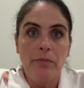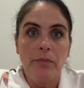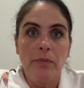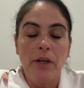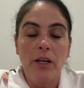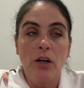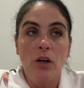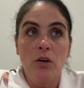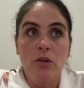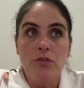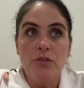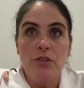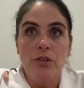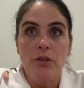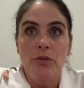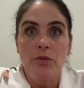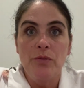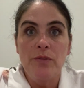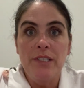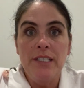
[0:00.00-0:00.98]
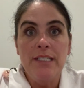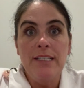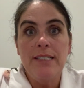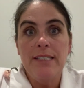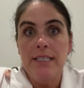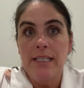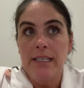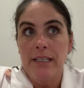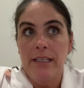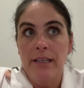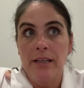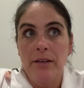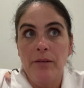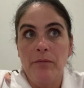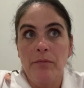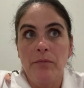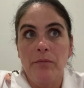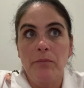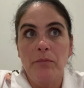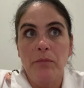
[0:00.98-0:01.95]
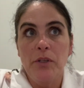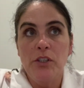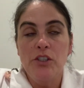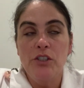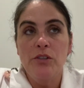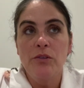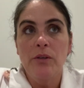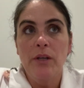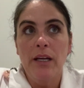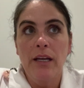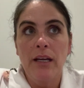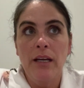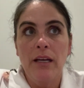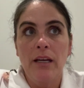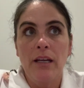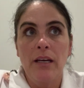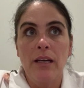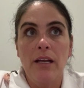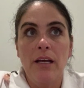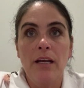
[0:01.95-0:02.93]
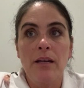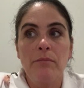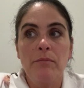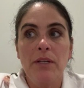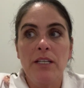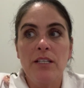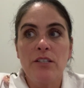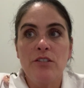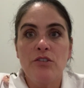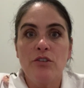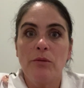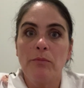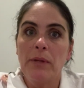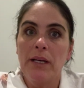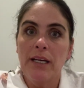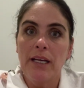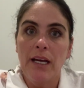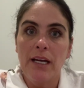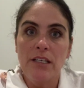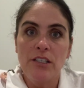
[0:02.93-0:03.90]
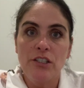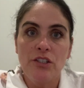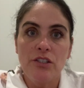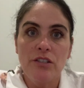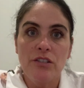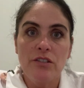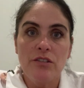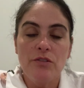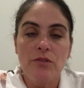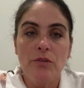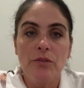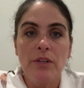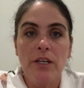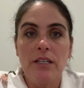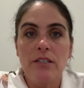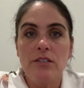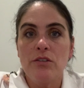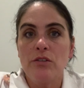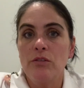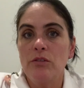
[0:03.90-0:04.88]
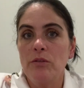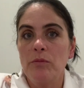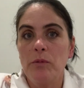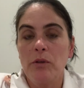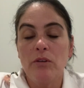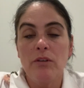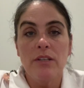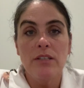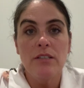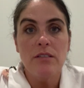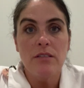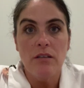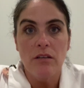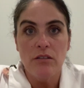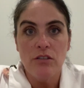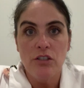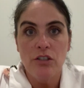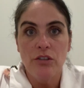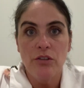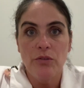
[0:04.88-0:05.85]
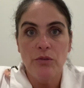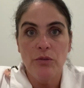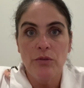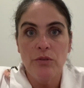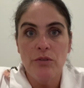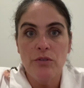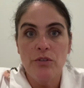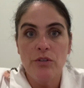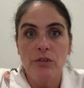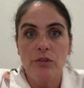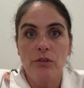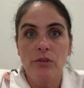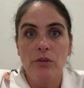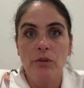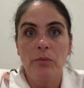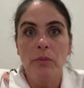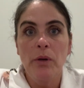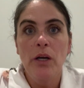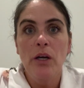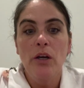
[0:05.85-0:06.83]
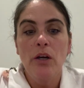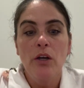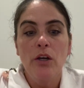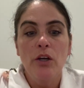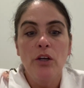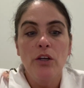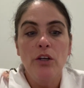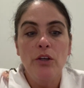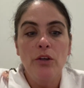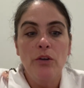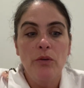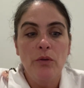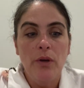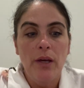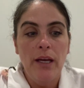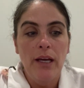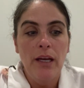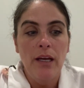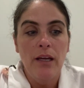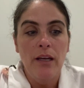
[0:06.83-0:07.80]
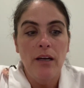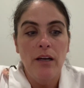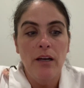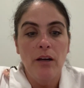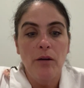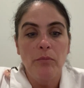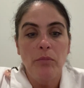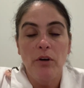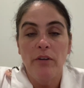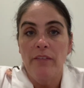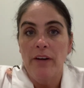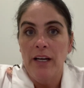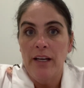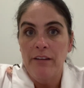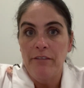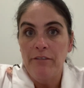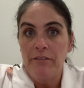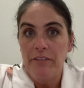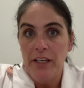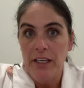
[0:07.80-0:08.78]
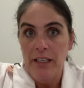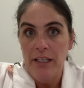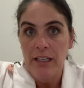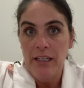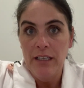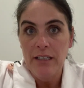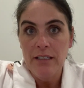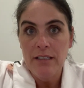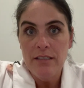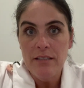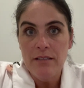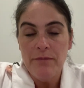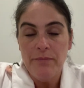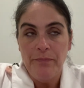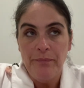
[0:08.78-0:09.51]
and also deseed it, but you can administer medications through that tube. You can suction through the tube. You can provide feedings.